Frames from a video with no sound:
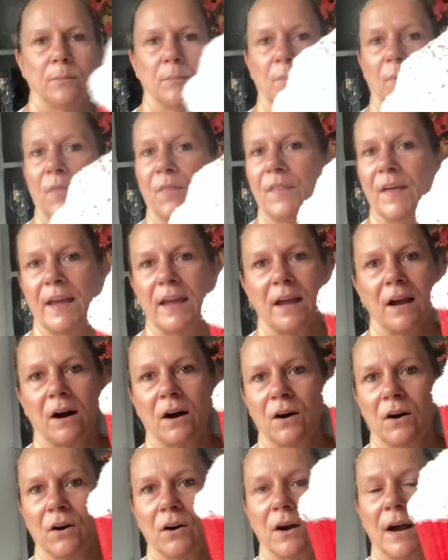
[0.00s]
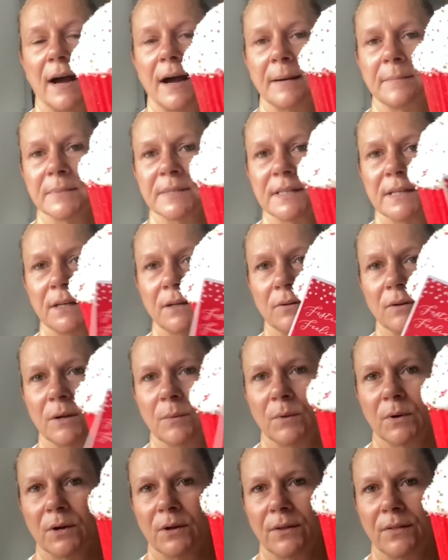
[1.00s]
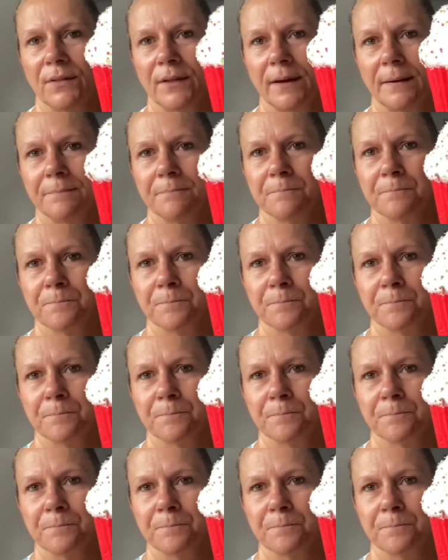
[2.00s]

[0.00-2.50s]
but they are absolutely worth it.